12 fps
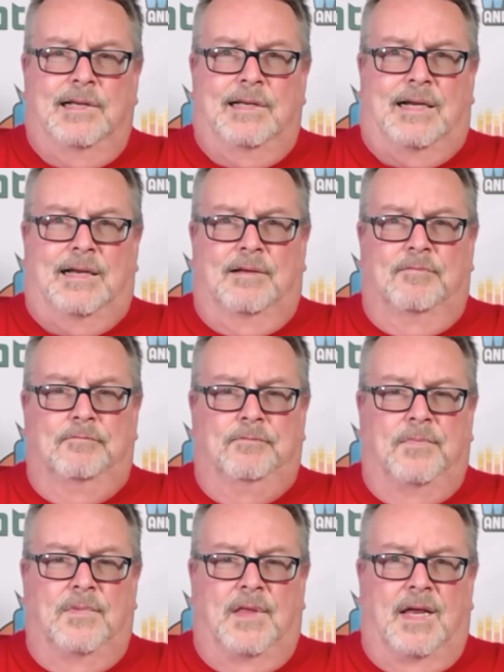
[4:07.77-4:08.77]

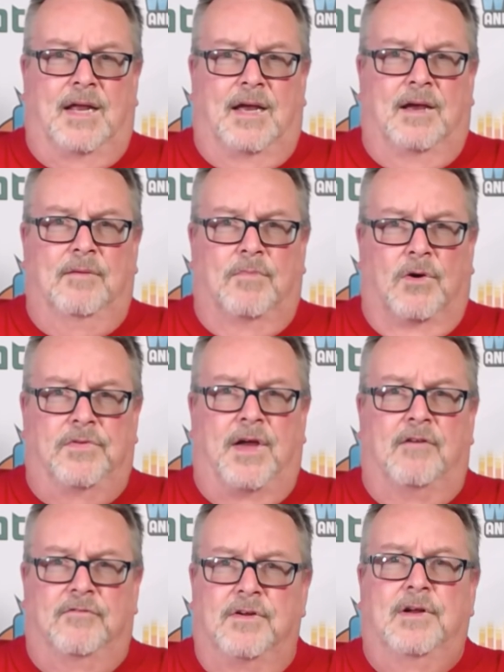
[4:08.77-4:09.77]
They both
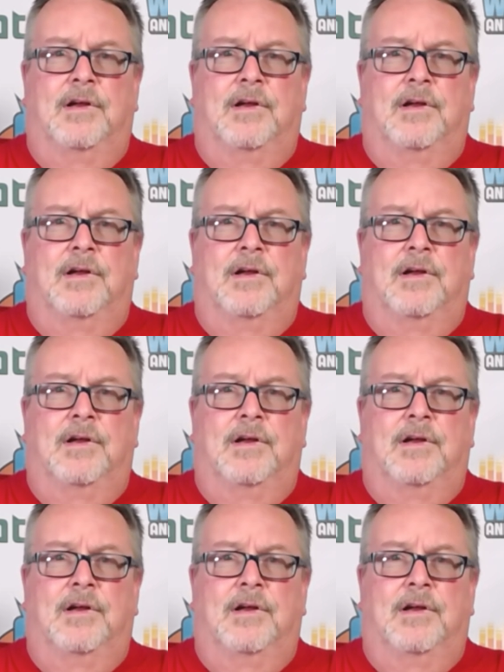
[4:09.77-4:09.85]
have